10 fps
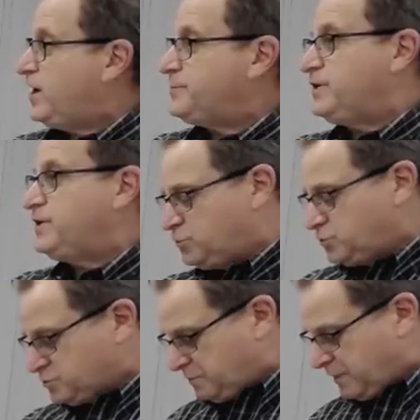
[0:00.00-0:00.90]
and then falls
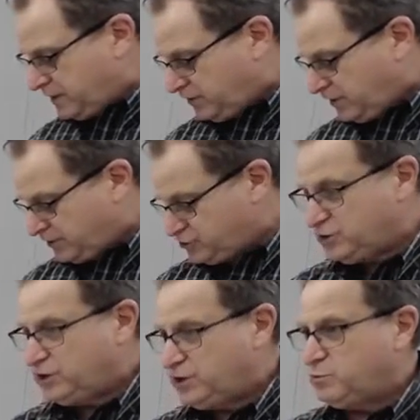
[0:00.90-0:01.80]
back a touch.
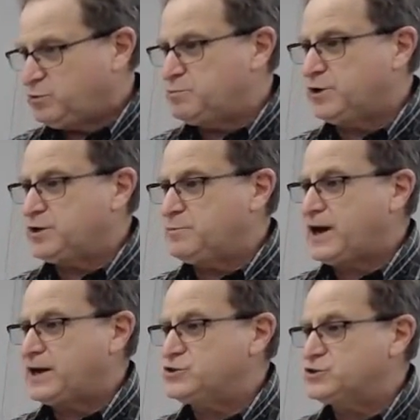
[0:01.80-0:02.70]
We bring it
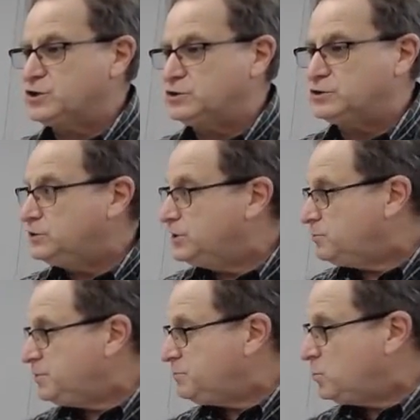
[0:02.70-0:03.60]
back just a little
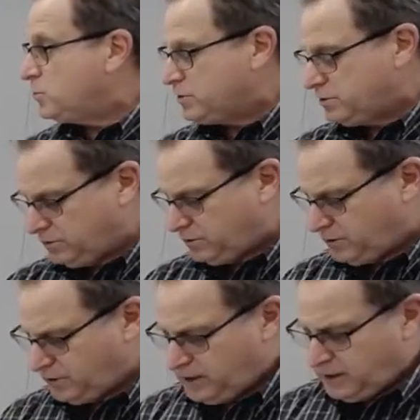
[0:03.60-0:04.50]
bit more,
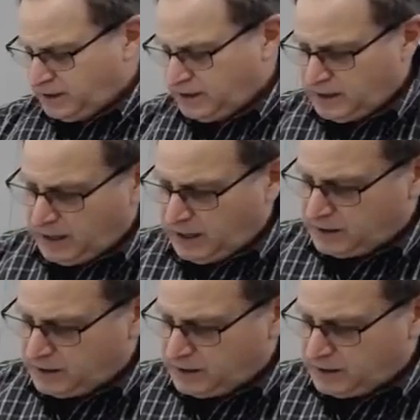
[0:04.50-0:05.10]
and